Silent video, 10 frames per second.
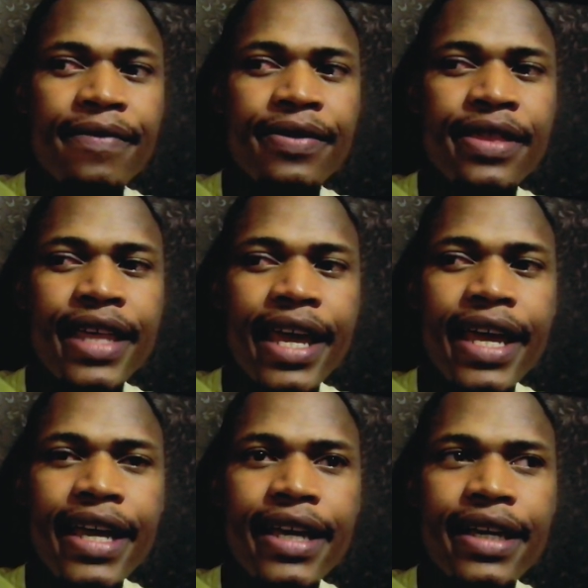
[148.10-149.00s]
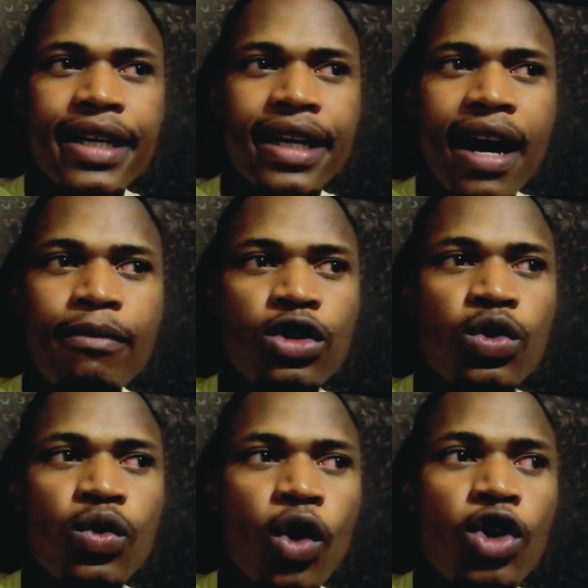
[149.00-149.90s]
they come
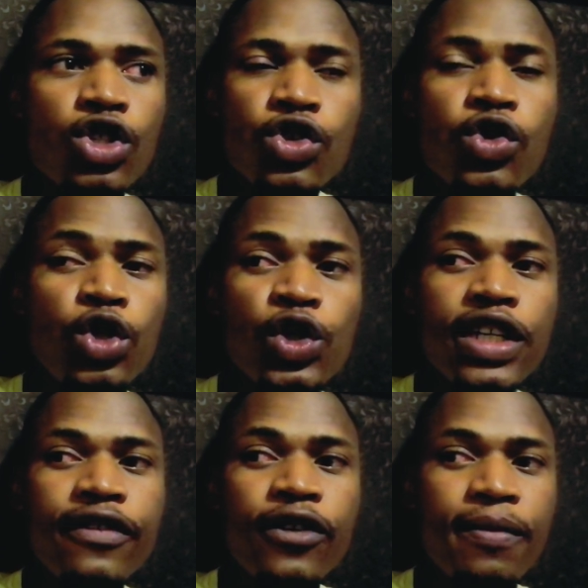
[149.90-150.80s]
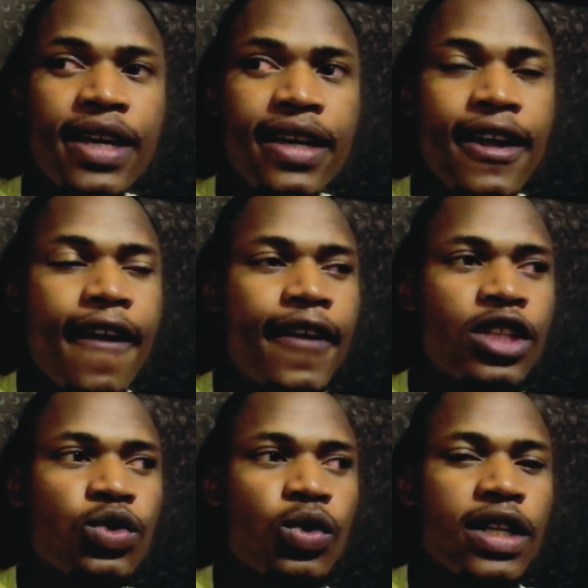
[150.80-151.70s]
towards you. Usually for me,
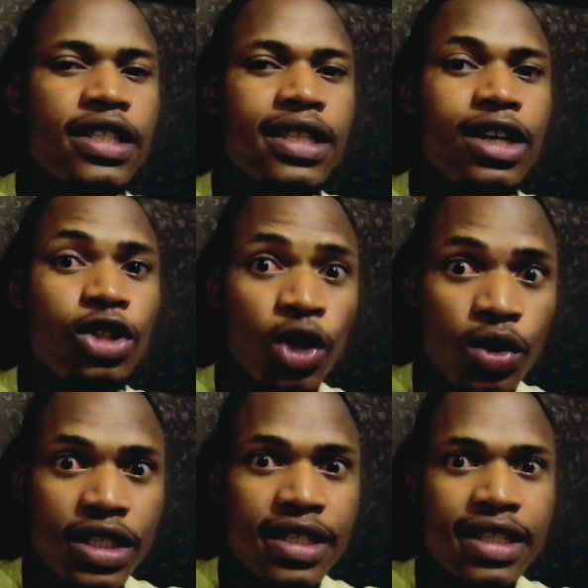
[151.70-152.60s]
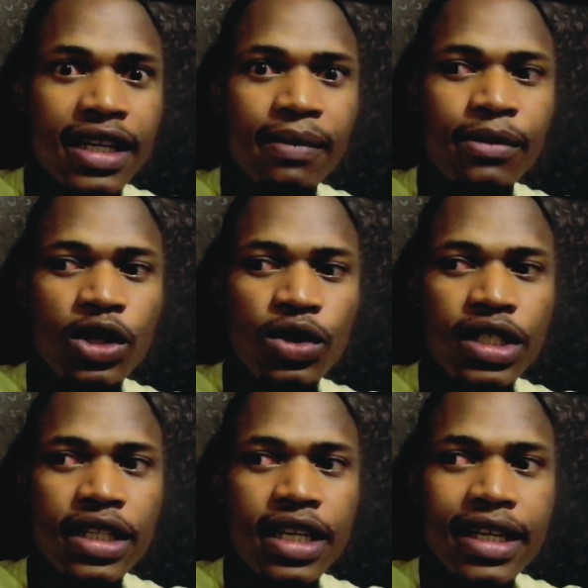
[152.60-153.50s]
it's once they notice that I'm
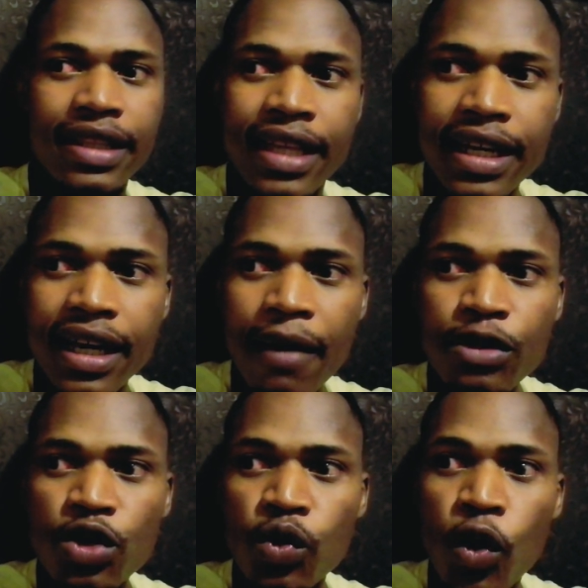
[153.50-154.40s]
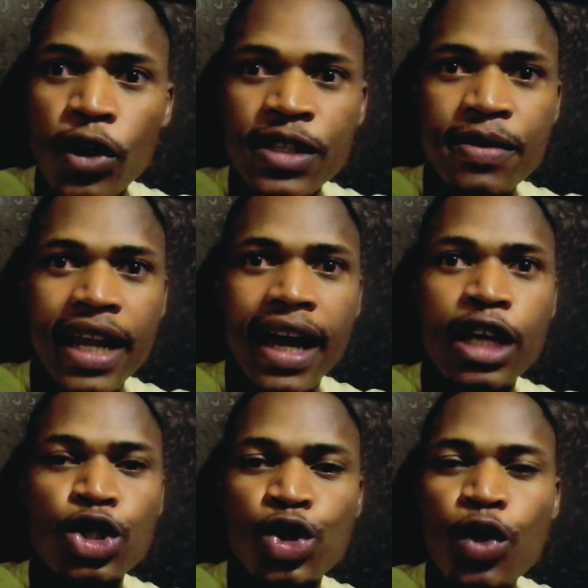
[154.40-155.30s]
lucid, they come towards me, like
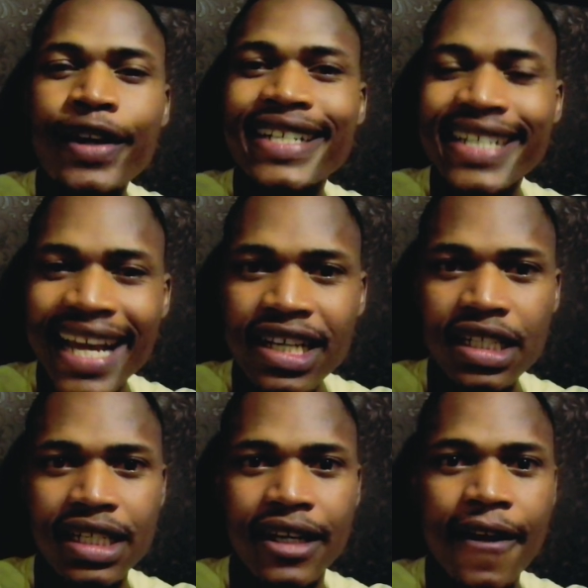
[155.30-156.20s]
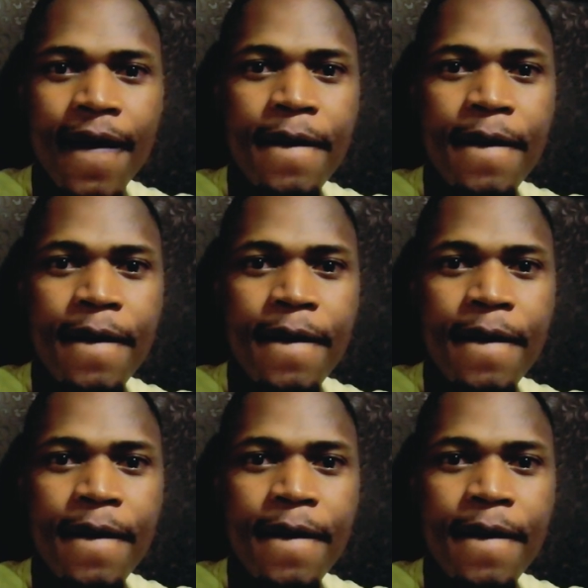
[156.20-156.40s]
I draw attention.